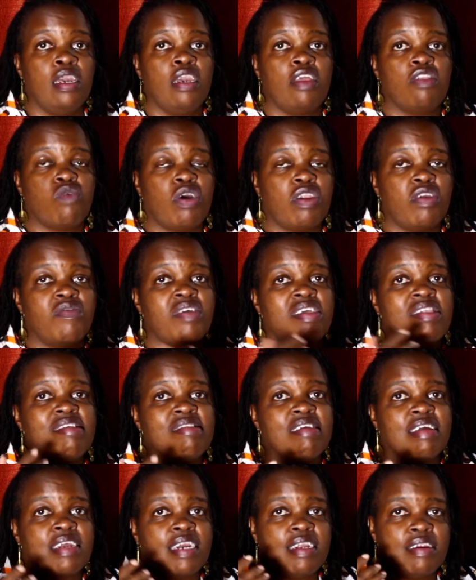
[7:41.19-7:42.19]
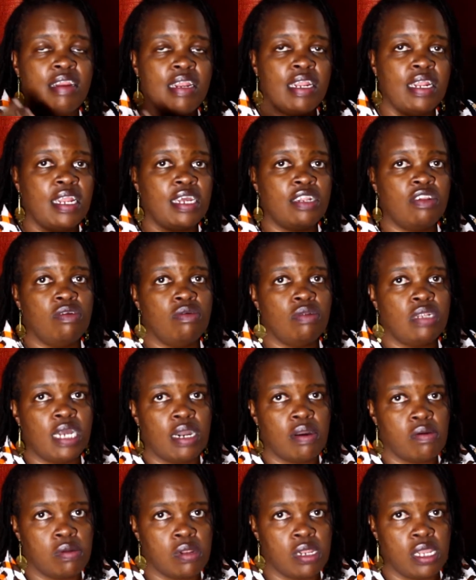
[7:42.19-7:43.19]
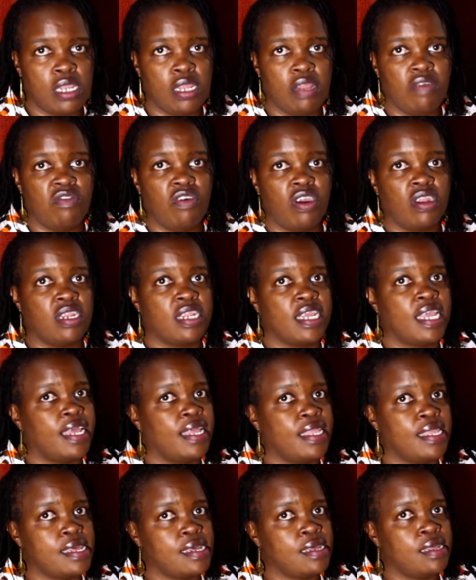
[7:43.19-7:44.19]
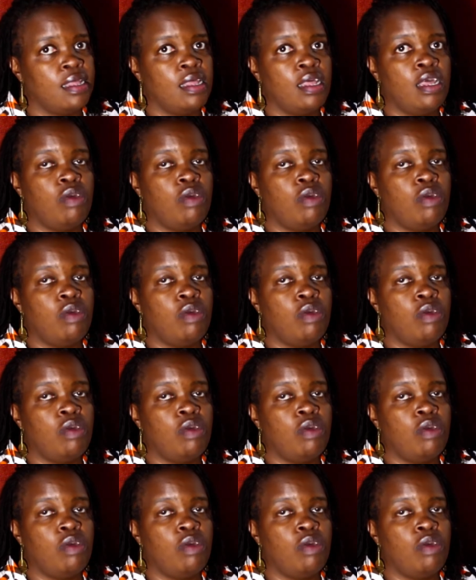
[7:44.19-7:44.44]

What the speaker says: It's one of the things that can really let you down if you're in Kenya,